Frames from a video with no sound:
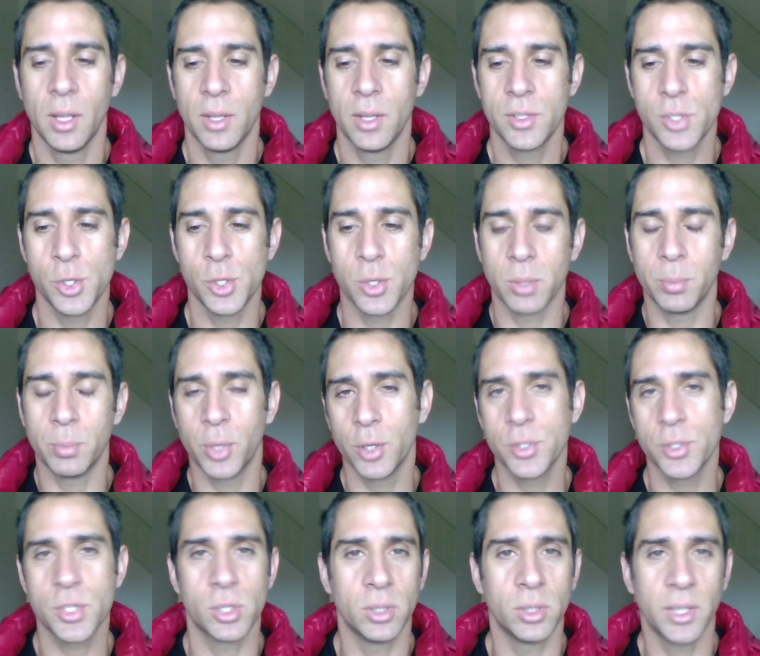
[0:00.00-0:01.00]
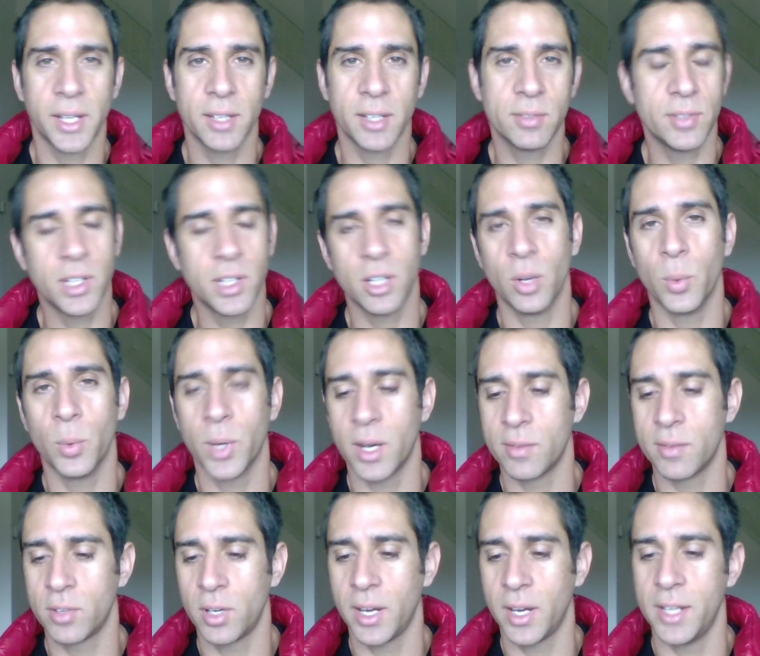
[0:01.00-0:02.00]
So you can post your link, video,
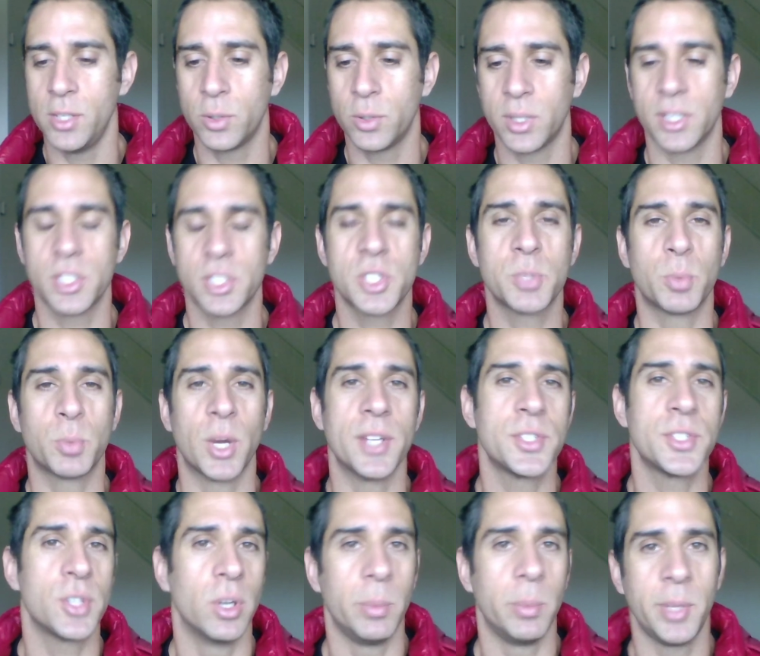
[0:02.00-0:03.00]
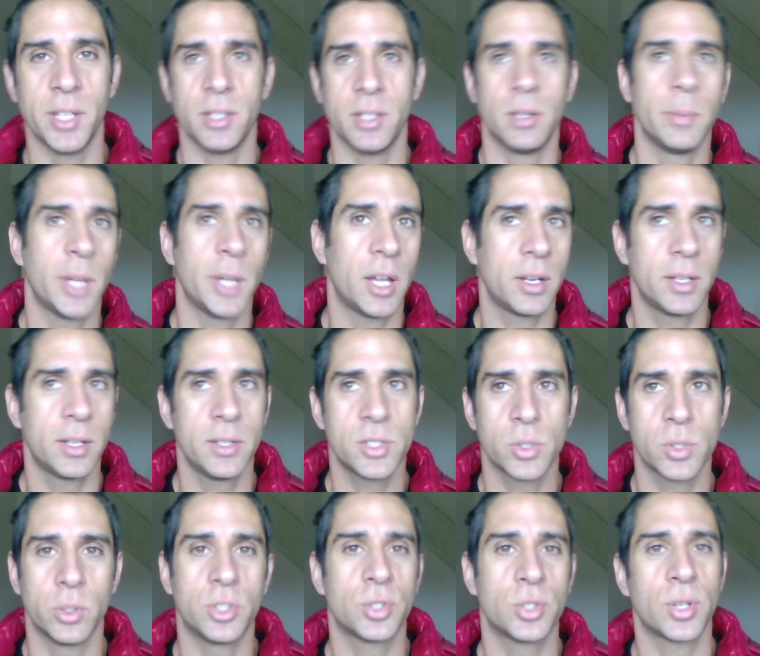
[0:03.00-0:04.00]
whatever, and you can express your opinion about it.
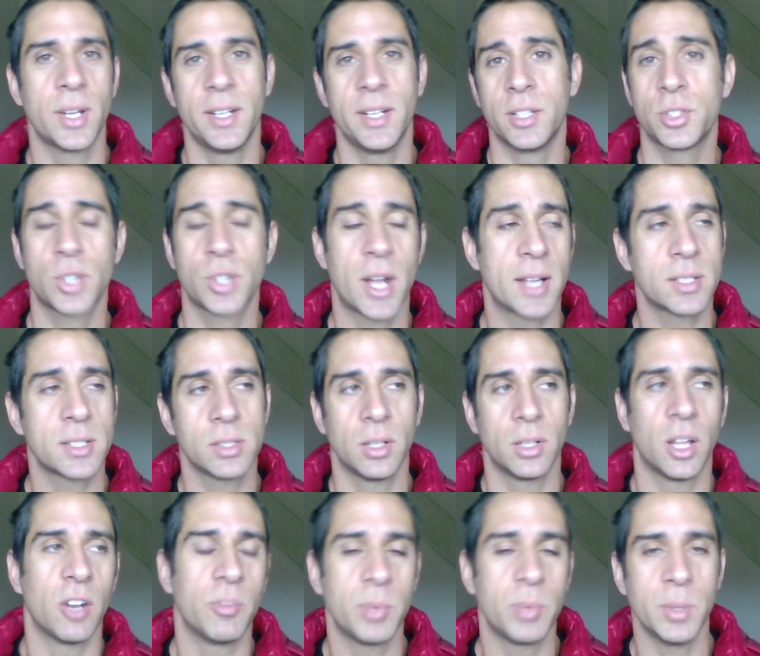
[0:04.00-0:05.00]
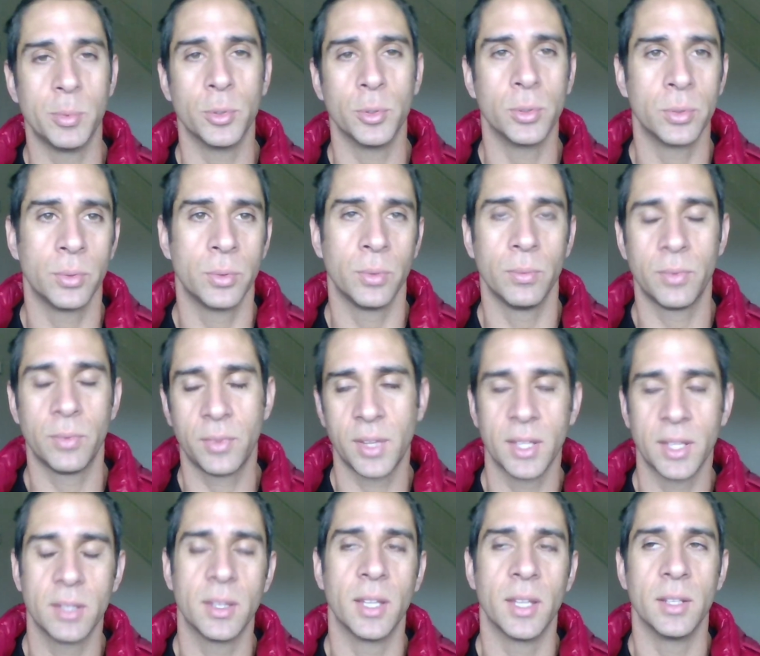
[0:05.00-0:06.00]
So it attracts a lot of people who
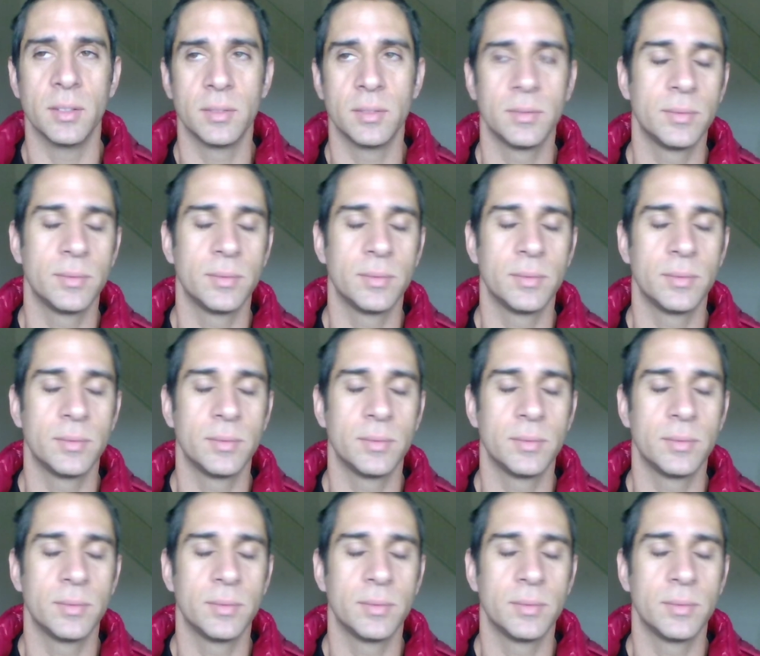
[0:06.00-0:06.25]
think that